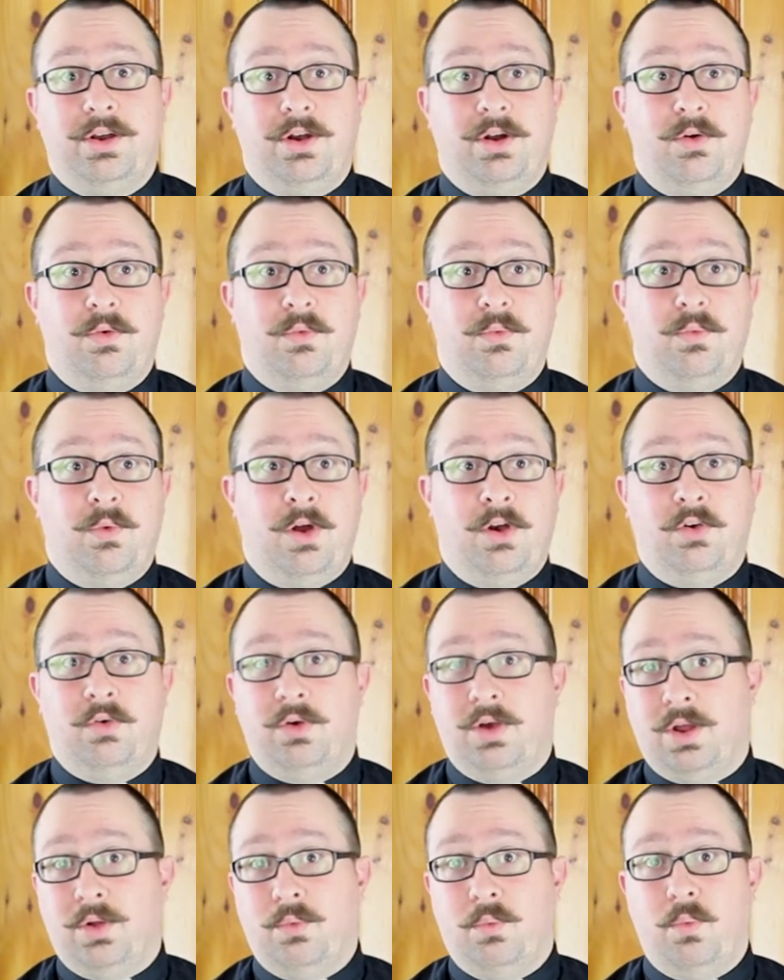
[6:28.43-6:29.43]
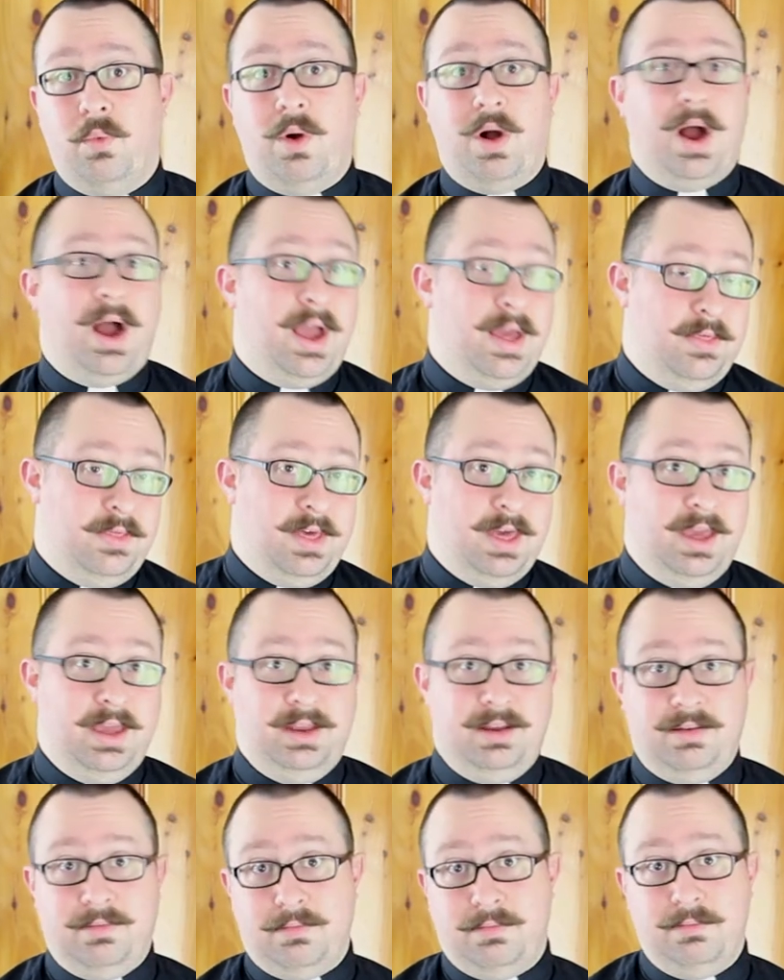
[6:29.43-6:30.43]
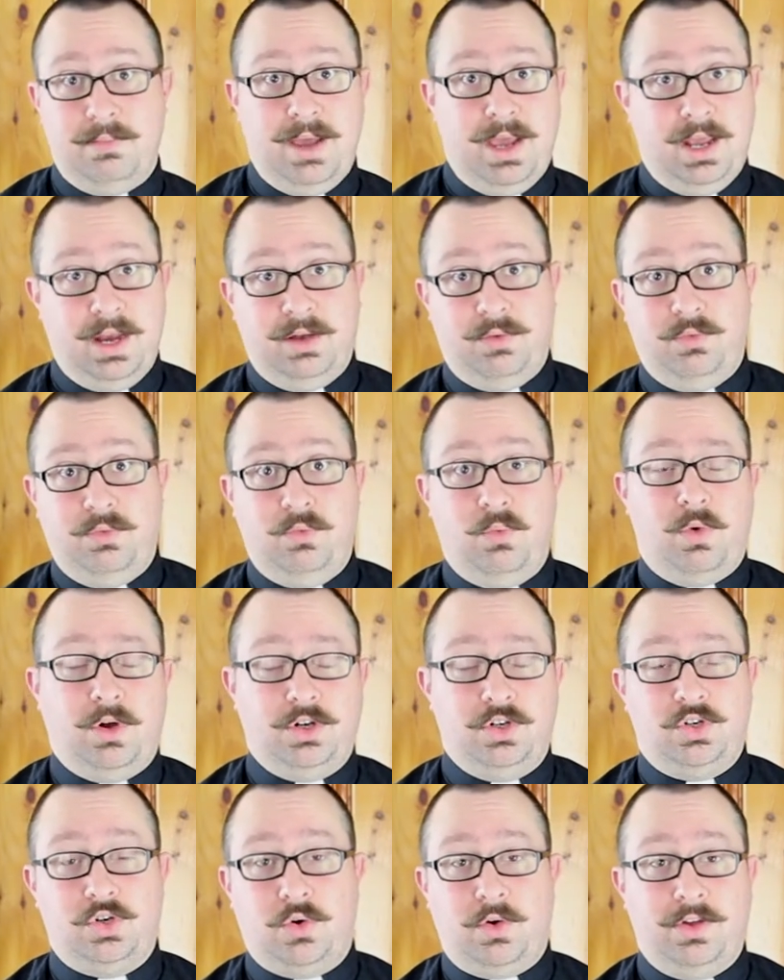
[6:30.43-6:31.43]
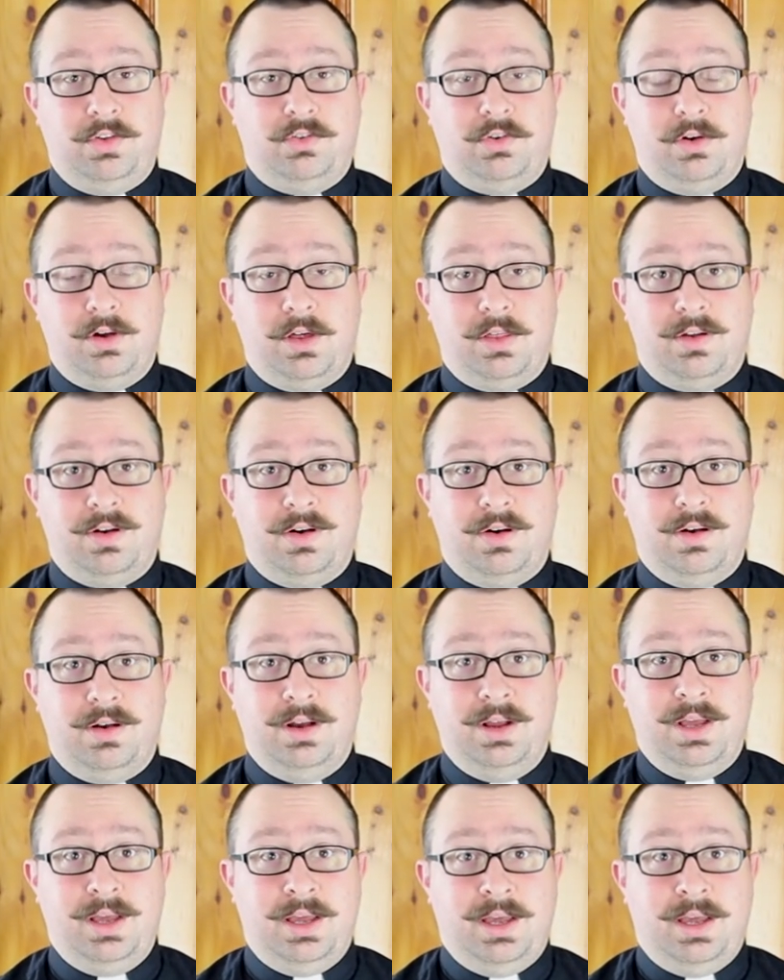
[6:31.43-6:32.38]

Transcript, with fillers: wondering why they made one choice or another.